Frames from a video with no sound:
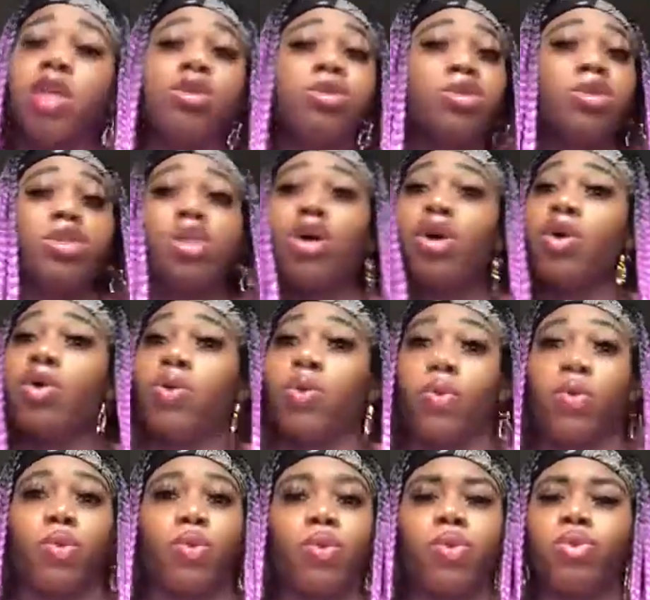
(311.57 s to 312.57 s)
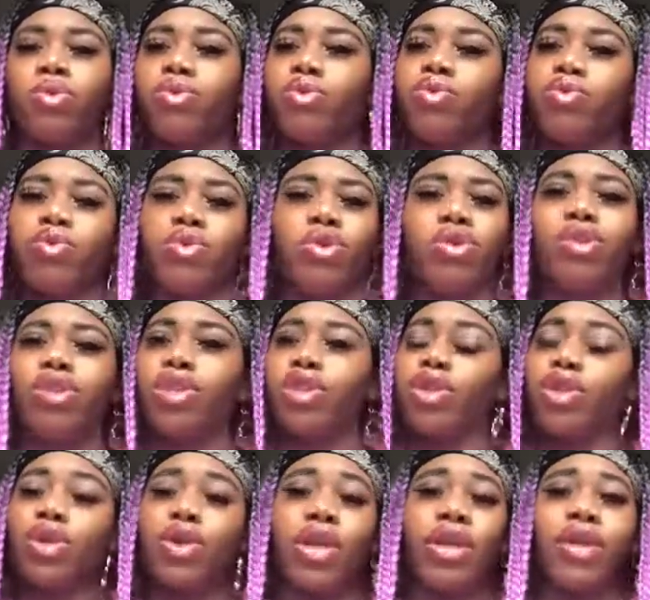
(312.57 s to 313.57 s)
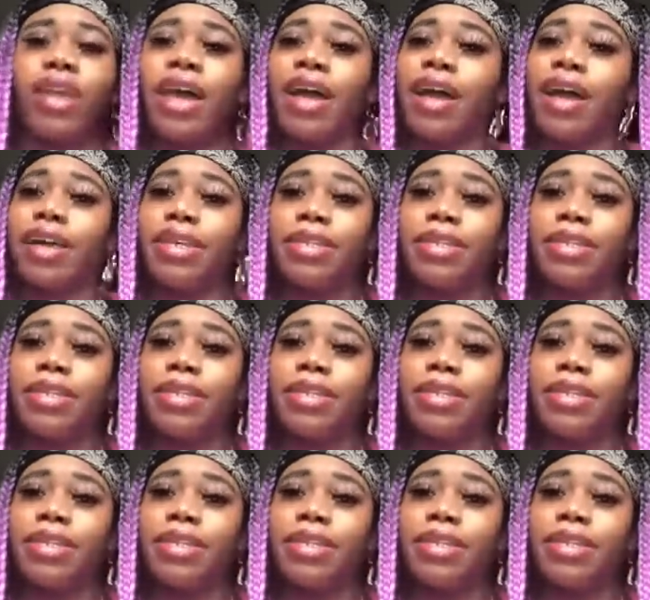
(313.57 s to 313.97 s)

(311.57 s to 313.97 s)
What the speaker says: No, No, you're not.